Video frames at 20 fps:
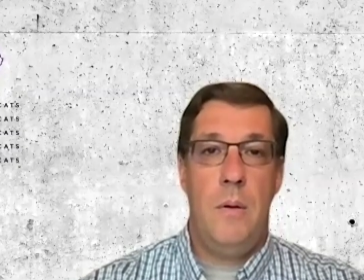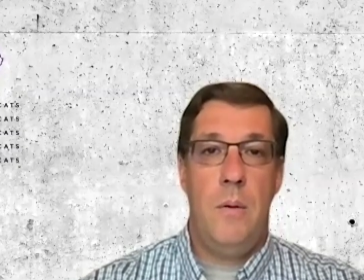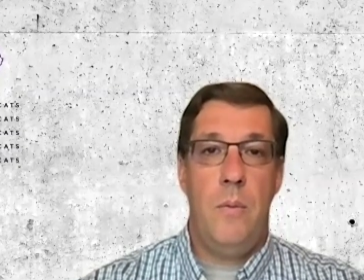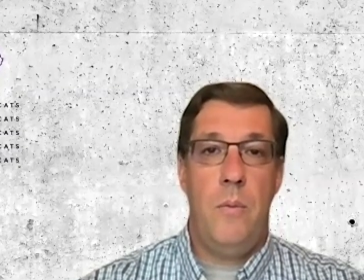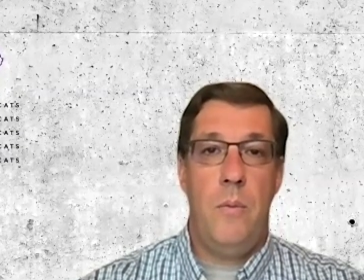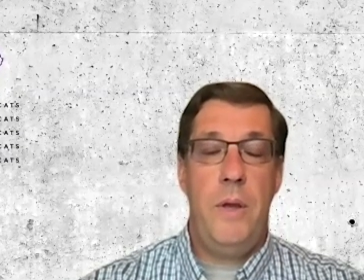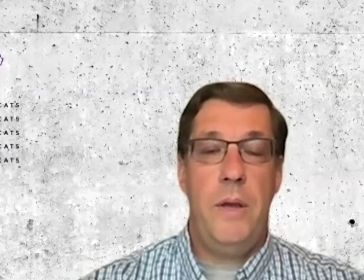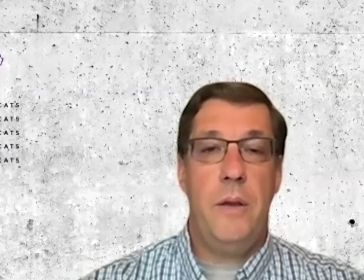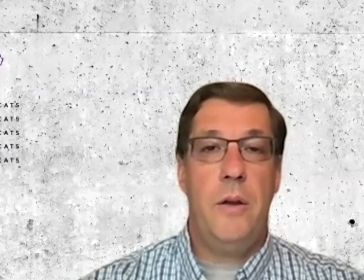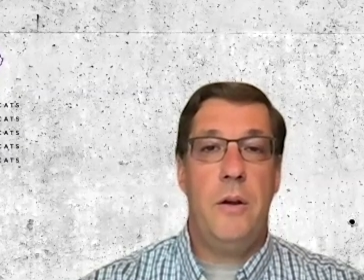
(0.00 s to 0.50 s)

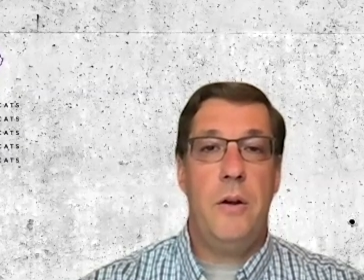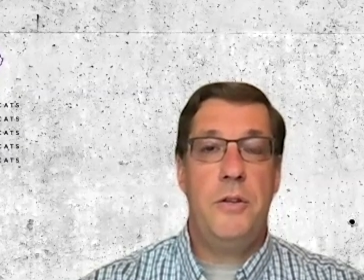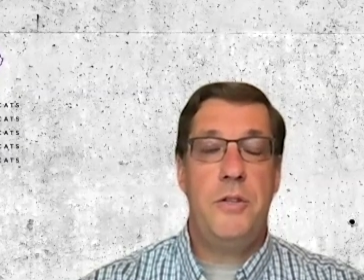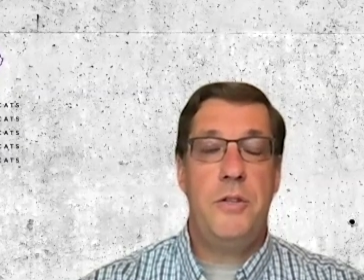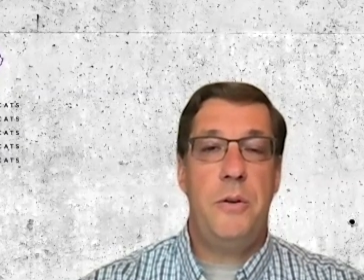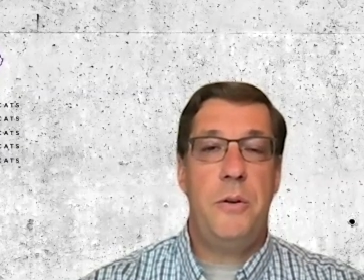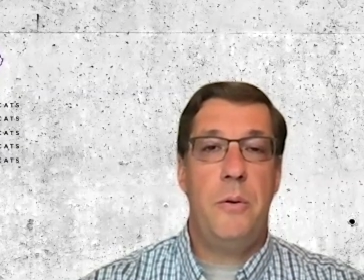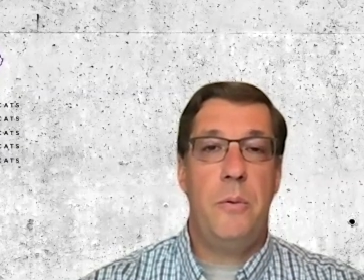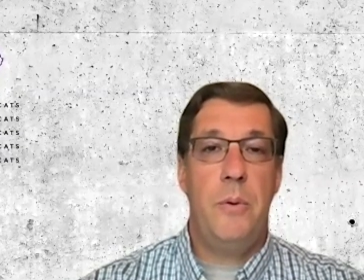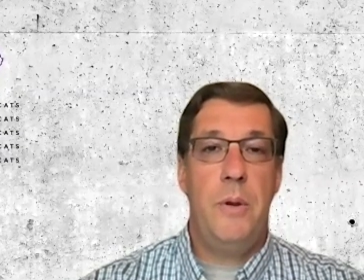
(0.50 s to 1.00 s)
We encourage
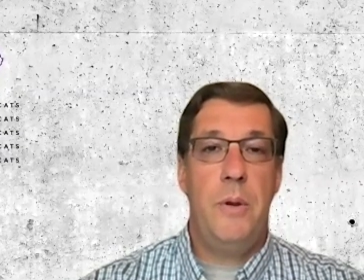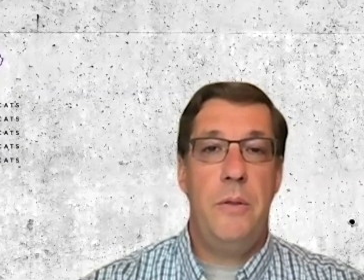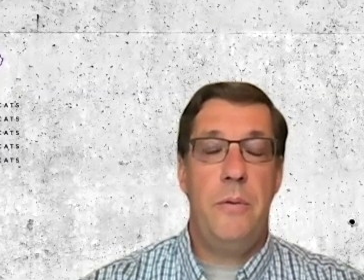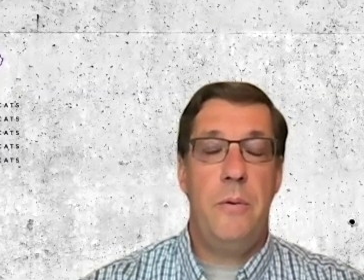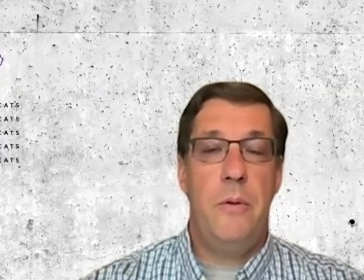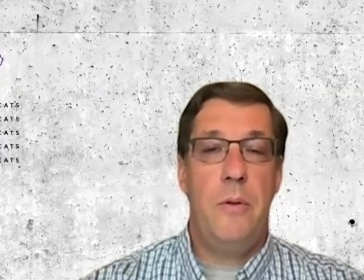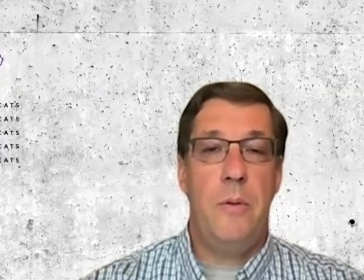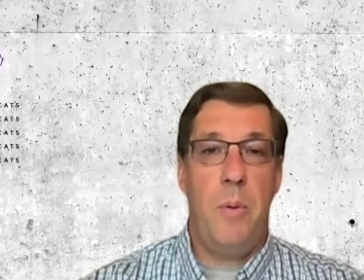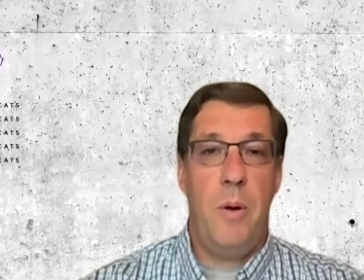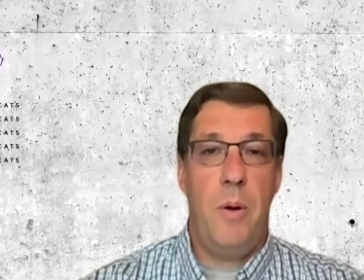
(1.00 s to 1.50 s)
you to read
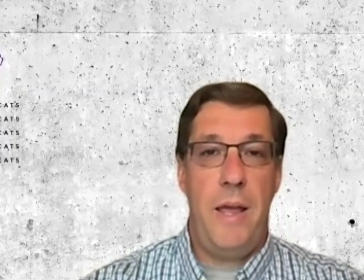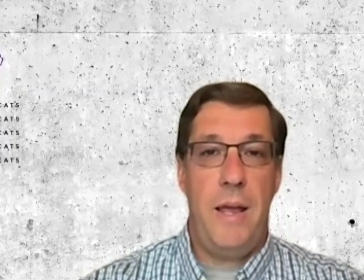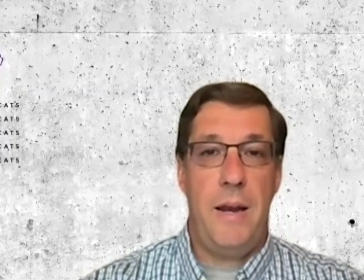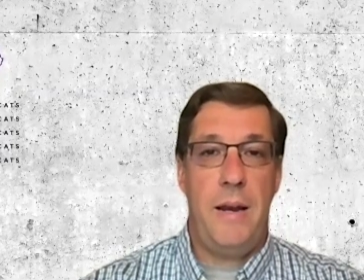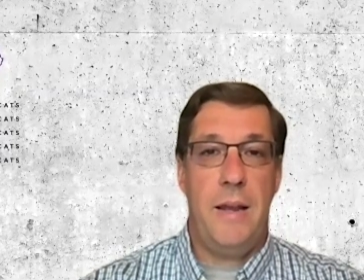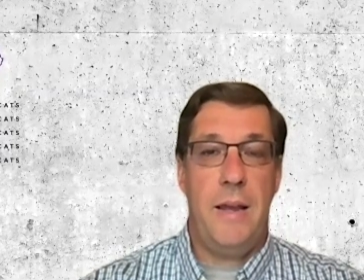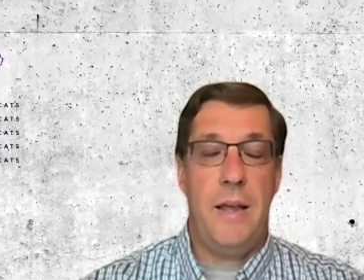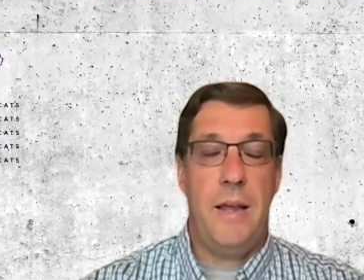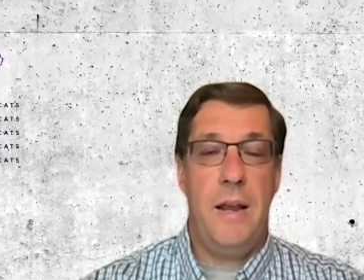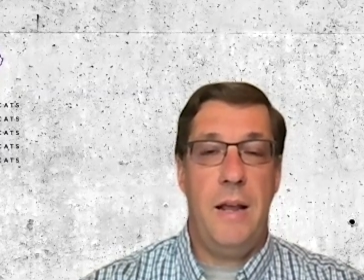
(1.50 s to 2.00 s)
through the plan
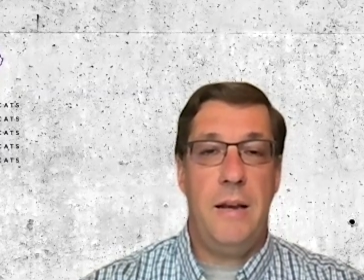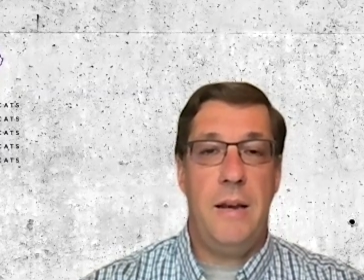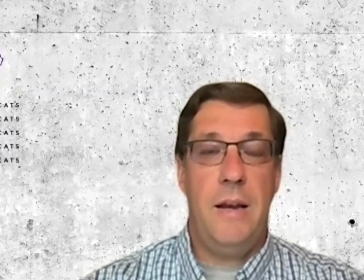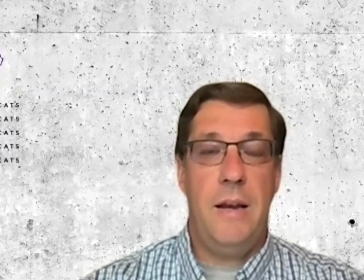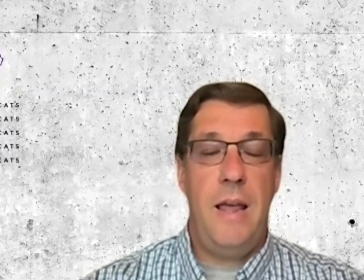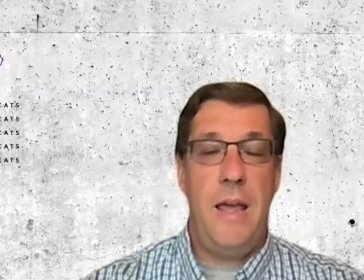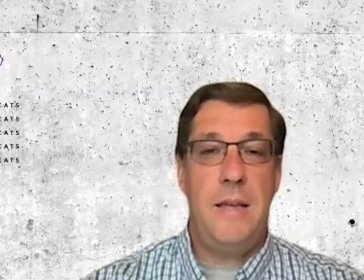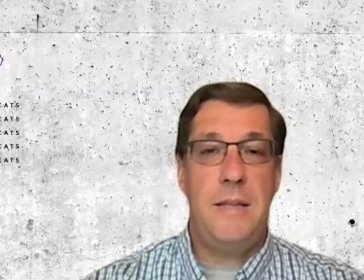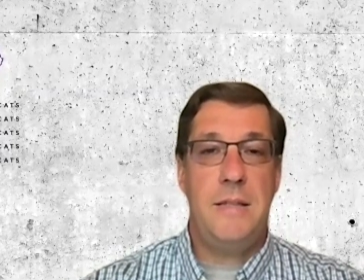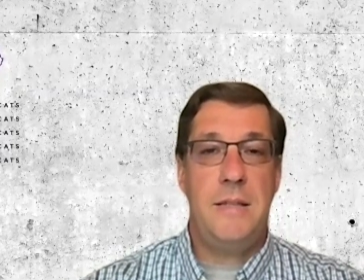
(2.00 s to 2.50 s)
at
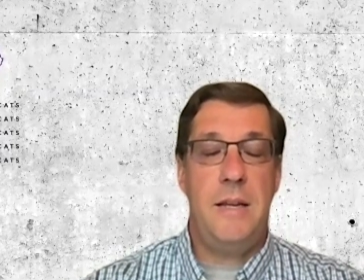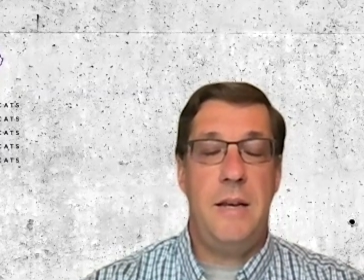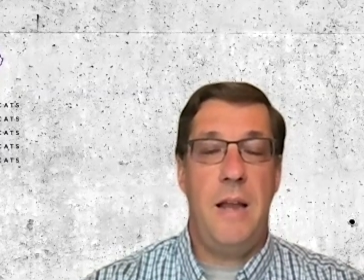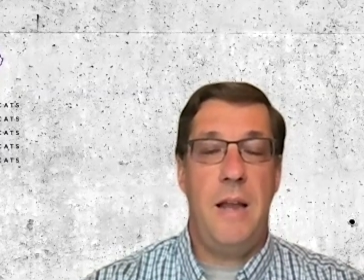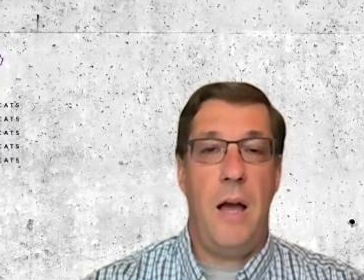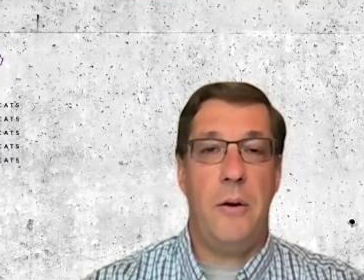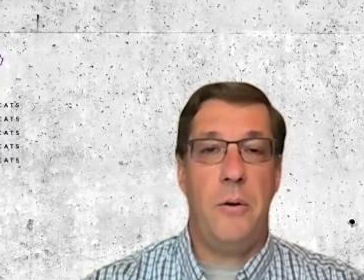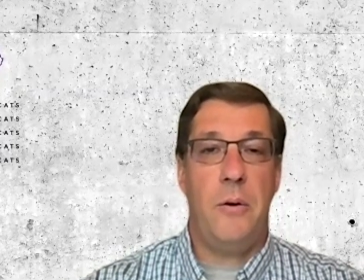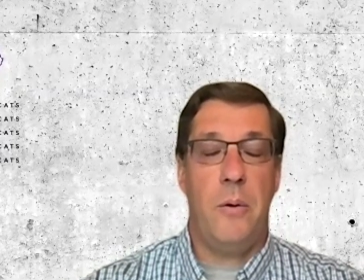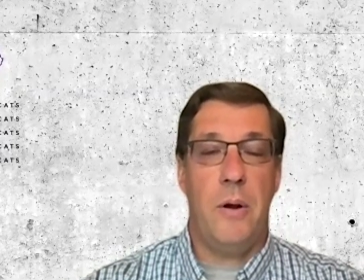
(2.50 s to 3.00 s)

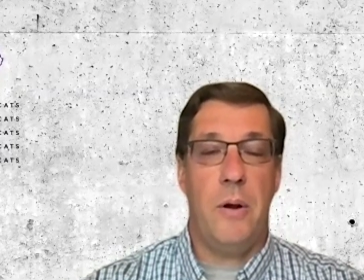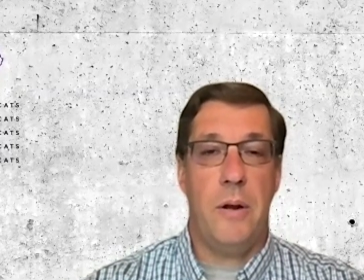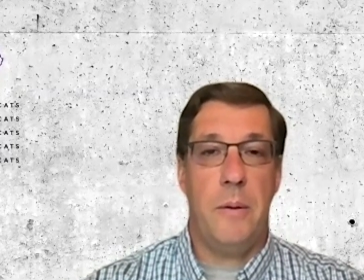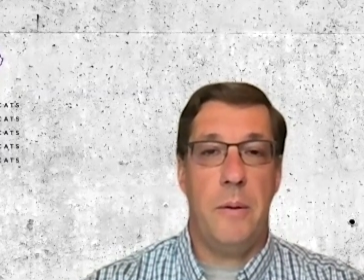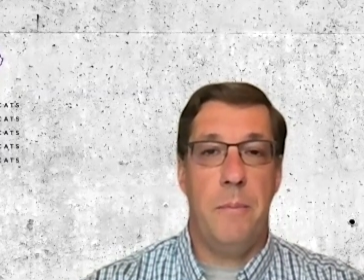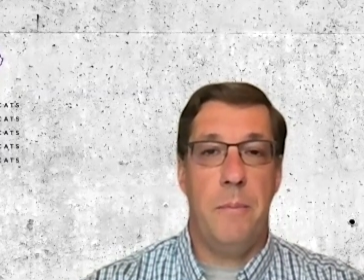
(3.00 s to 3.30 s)
connectedkc.org